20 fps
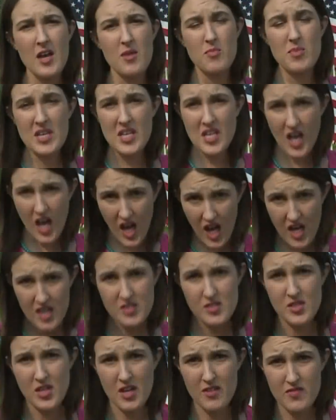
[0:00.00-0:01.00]

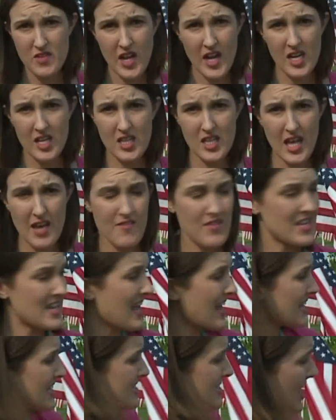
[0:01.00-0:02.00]
because of 9-11
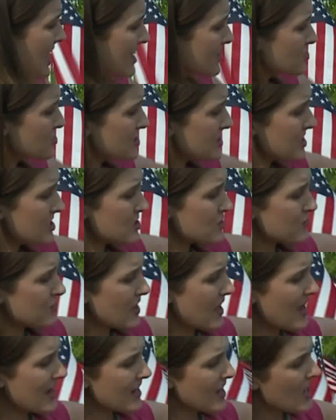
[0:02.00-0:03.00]
and attached to each
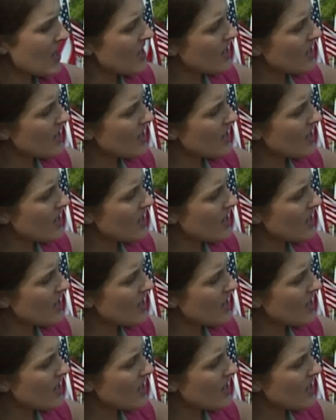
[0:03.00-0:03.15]
flag